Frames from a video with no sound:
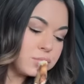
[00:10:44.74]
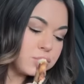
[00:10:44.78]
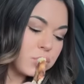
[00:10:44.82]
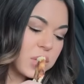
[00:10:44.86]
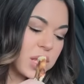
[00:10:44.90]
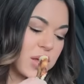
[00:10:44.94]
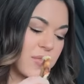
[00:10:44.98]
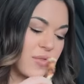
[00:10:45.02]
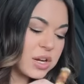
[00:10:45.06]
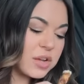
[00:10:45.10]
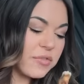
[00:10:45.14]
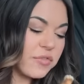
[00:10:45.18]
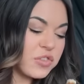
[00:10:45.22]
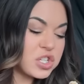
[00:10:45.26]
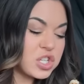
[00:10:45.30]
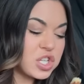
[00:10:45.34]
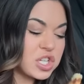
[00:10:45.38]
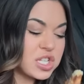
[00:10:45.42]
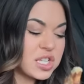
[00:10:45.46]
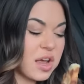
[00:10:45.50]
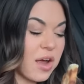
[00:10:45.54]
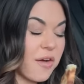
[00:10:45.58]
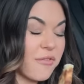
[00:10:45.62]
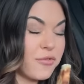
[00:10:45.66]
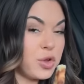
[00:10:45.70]
Even if it's
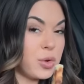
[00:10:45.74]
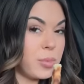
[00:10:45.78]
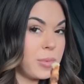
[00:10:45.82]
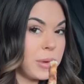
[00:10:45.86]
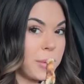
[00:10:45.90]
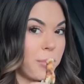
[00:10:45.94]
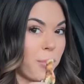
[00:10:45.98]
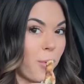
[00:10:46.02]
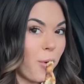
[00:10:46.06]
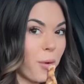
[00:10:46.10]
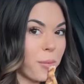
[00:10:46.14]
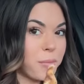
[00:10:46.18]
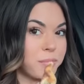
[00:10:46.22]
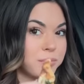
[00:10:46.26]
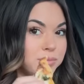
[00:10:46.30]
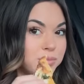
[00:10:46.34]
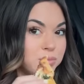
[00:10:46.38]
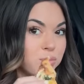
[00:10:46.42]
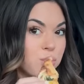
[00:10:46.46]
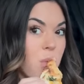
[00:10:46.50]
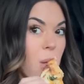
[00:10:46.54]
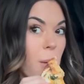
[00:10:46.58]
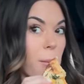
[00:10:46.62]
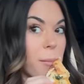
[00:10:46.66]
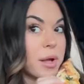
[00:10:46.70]
just like a few people,
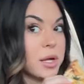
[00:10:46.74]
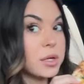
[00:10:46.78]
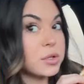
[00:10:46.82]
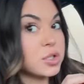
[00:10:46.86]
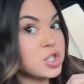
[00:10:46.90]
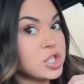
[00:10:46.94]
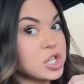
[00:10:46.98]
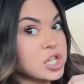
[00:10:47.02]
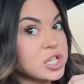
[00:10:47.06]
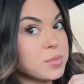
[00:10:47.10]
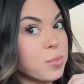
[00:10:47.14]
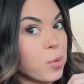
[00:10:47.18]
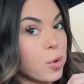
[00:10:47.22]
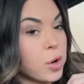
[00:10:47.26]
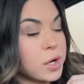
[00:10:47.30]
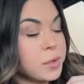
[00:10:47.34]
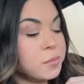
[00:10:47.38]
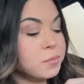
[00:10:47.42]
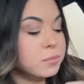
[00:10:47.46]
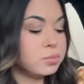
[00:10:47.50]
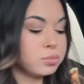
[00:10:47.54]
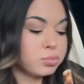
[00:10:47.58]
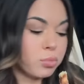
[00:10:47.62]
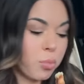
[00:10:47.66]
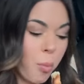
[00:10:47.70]
I'm like, cheese board?
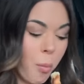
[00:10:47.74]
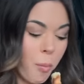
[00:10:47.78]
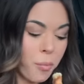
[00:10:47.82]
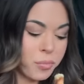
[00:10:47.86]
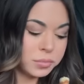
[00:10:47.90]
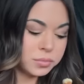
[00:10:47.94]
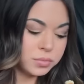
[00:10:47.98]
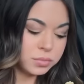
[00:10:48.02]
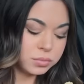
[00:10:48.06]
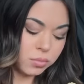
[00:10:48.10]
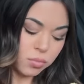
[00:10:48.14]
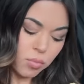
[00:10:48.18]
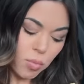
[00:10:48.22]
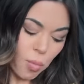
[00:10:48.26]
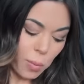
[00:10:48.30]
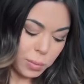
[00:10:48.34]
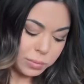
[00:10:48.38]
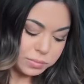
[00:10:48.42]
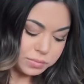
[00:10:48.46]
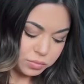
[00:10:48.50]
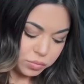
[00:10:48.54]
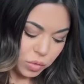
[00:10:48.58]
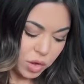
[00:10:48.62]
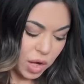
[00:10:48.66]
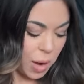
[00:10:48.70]
Can
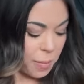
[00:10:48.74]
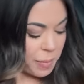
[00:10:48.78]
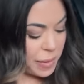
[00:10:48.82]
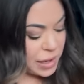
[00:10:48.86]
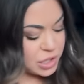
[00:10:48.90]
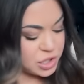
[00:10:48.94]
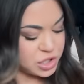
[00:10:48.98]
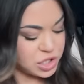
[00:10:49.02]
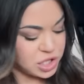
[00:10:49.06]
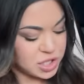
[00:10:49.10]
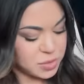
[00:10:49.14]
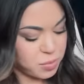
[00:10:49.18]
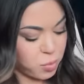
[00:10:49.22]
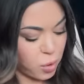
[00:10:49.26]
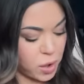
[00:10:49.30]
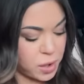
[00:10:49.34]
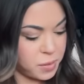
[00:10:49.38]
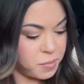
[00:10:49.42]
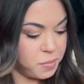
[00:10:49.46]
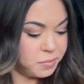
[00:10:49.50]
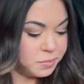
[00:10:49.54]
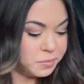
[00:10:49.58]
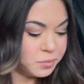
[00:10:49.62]
I make a cheese board?